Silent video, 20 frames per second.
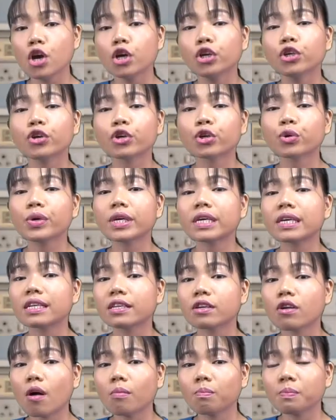Your quick
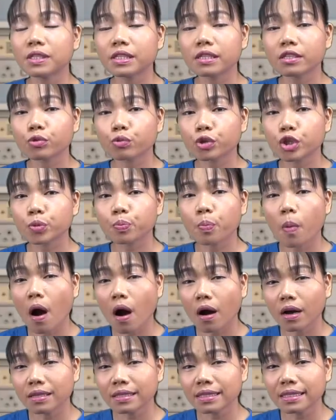and competent
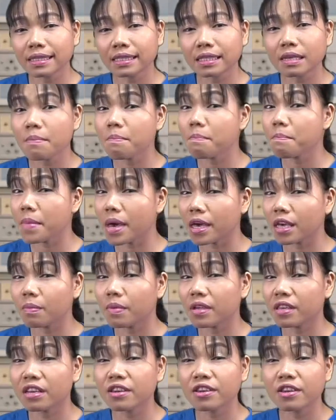response may
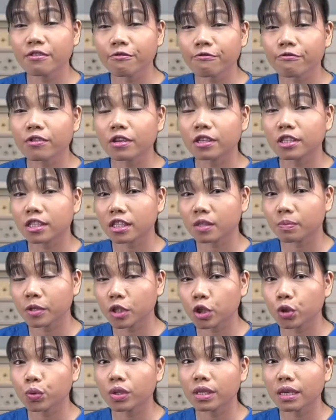be the difference
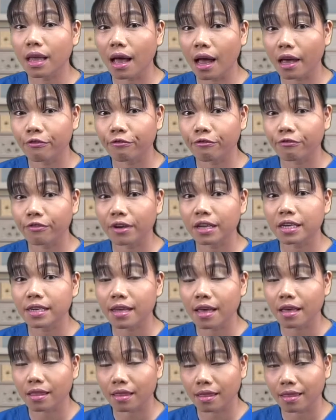between life and
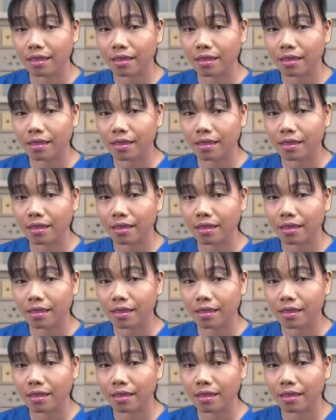death.